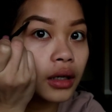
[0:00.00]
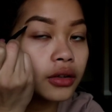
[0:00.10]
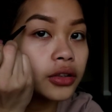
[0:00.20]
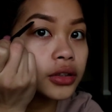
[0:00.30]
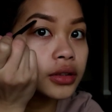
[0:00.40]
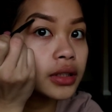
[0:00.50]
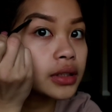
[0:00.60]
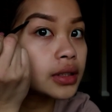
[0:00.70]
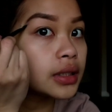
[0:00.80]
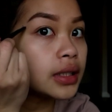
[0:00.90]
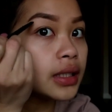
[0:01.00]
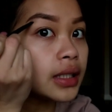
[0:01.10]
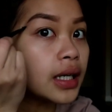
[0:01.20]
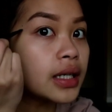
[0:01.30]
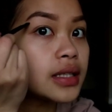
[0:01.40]
I usually just clean
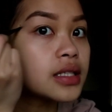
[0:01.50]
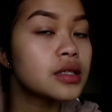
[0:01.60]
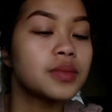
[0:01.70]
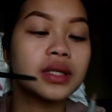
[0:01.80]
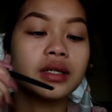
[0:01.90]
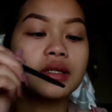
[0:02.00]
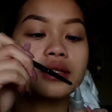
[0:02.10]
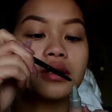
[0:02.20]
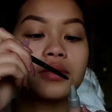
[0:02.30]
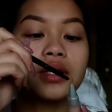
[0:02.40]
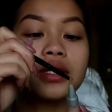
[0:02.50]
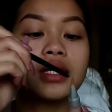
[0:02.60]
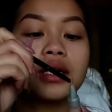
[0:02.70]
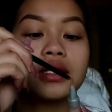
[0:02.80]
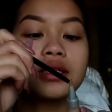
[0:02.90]
the ends because I want
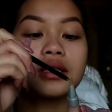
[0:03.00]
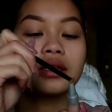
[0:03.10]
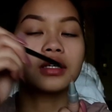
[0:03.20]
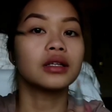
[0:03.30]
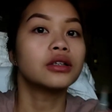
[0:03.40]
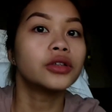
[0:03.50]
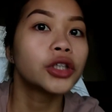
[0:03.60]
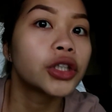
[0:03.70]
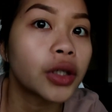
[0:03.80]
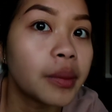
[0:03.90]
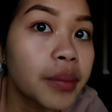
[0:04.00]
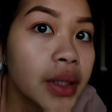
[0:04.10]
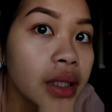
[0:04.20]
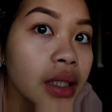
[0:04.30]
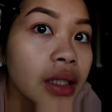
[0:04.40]
the ends to look a little
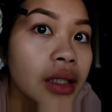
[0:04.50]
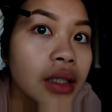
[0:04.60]
sharper.